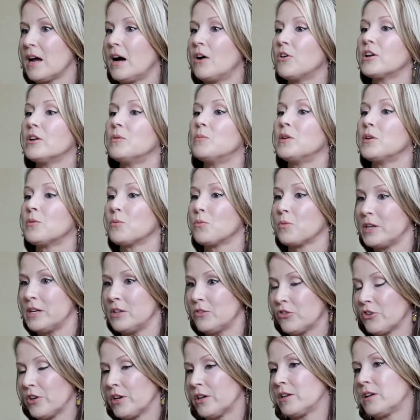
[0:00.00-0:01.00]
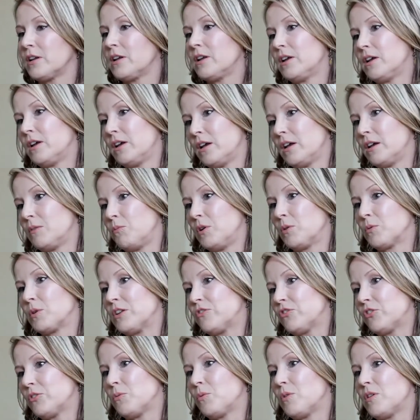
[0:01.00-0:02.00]
How can we reach it? And we
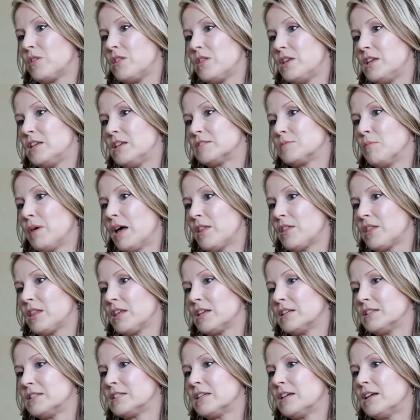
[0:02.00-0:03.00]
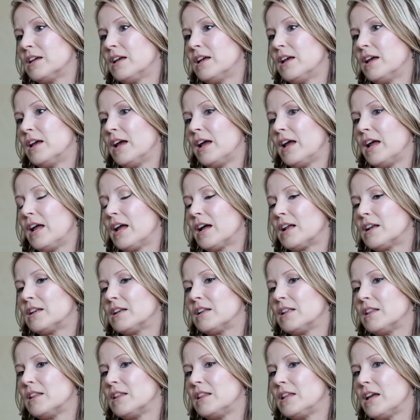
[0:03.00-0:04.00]
reach it with these methods. And
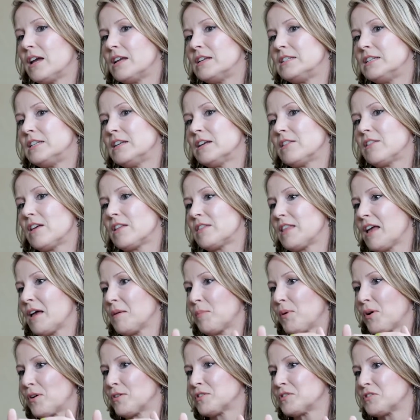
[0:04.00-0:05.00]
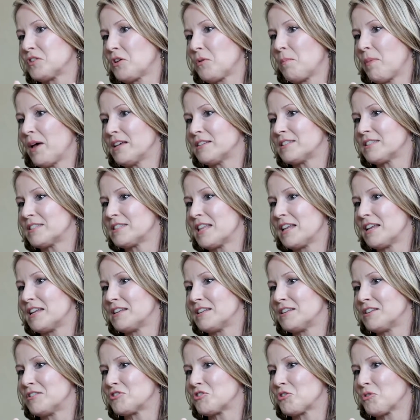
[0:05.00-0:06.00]
the idea that that personal best
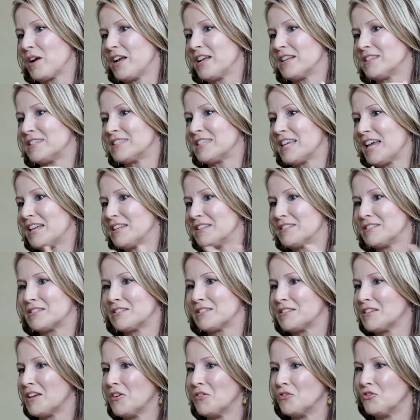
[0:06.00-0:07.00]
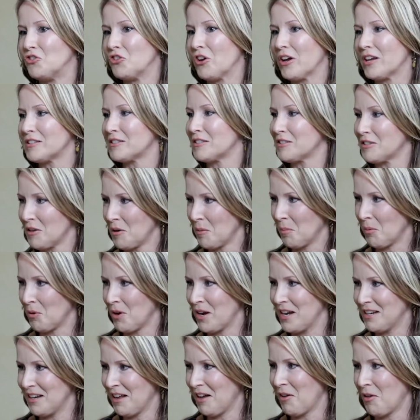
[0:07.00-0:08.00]
then transcends just
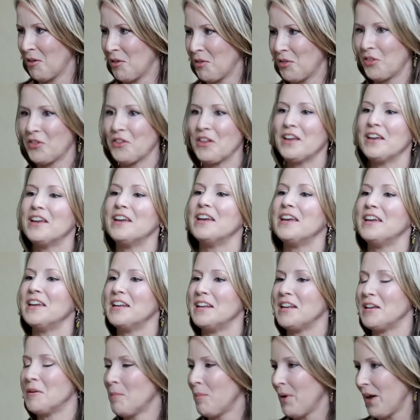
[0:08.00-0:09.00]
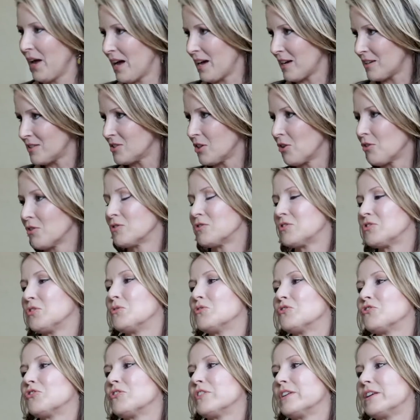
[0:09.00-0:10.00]
brain health. It impacts our
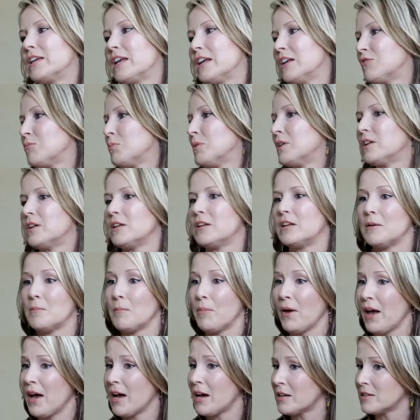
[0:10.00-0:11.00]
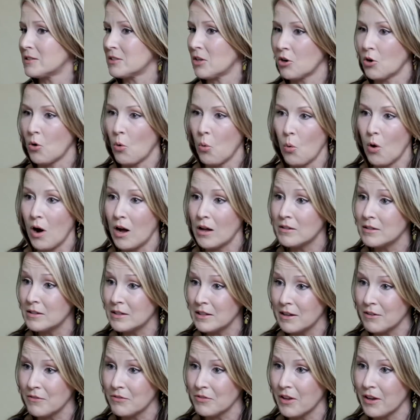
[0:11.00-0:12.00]
social engagement. It impacts our
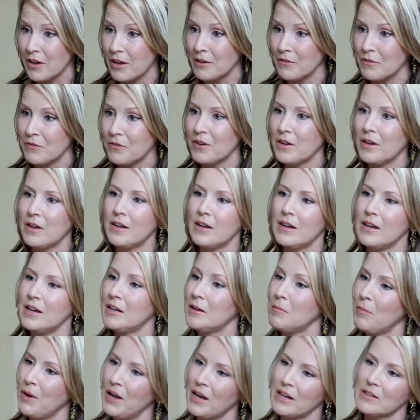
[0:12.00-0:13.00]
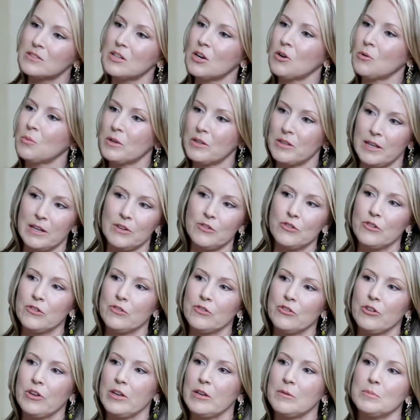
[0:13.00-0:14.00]
quality of life. It impacts our
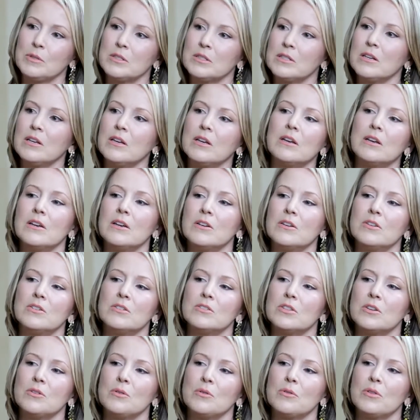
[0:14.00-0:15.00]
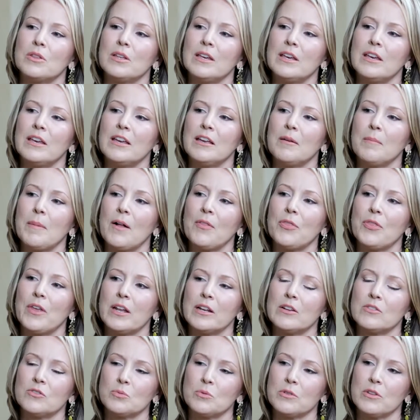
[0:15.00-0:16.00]
relationships. So thinking about that
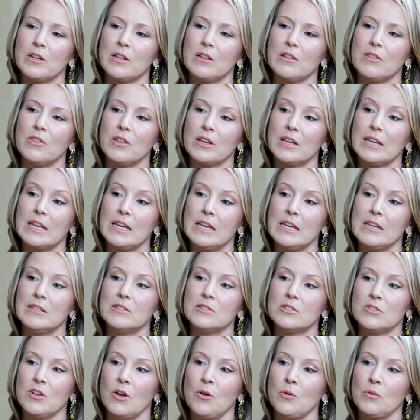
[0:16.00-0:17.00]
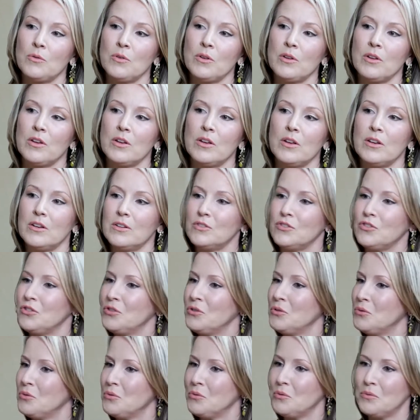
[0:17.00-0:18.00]
as really the keystone
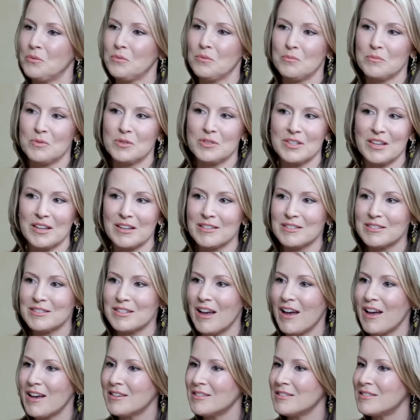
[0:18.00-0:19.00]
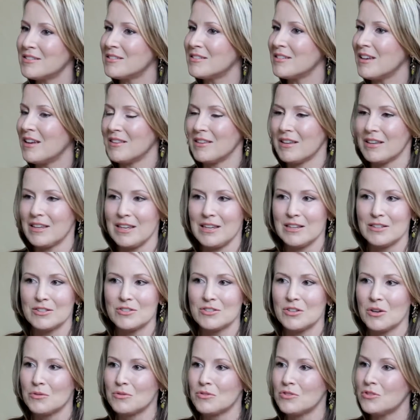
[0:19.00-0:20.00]
to success and the
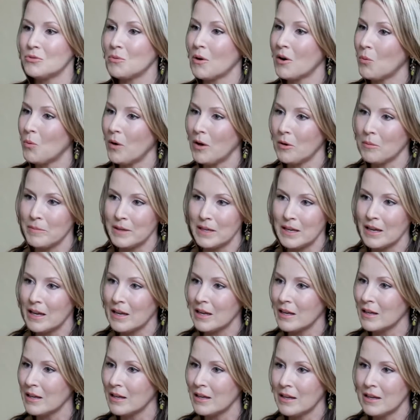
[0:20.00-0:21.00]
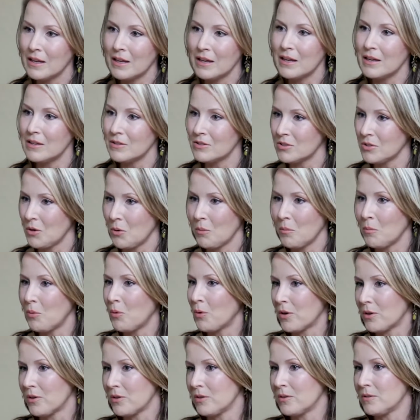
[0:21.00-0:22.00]
keystone to our well-being is so
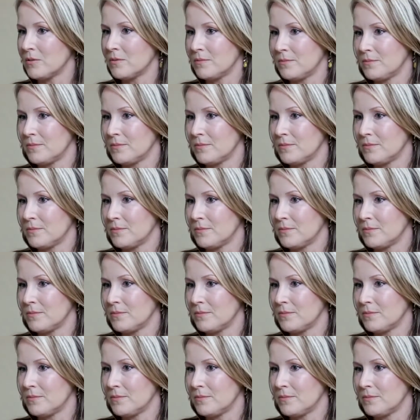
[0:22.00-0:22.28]
important.